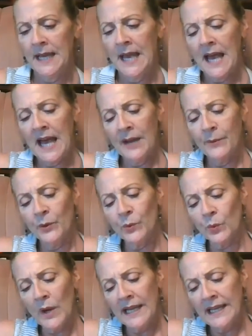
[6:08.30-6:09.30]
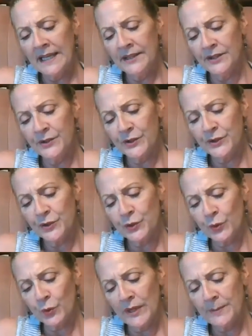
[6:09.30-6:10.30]
will write in the
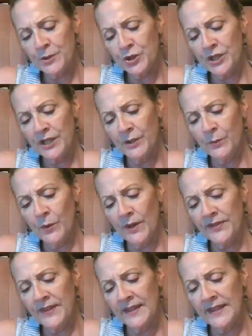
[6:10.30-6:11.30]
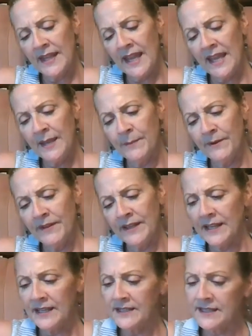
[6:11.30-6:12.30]
description what the name of it
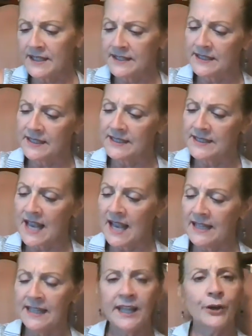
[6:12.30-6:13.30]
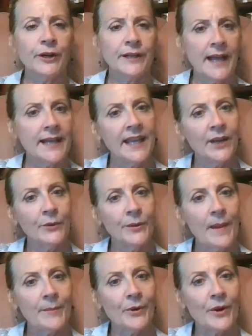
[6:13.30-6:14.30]
is because it is not here and I can't
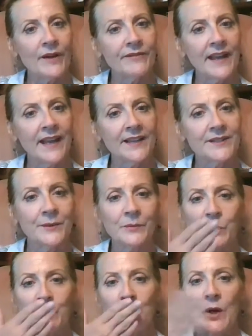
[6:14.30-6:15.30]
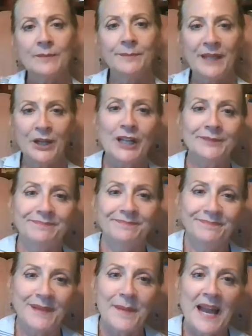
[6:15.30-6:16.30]
remember offhand. Be good.
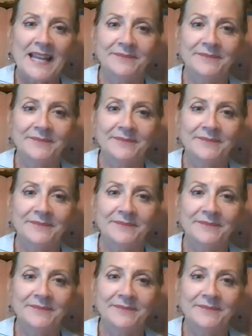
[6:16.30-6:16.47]
Bye-bye.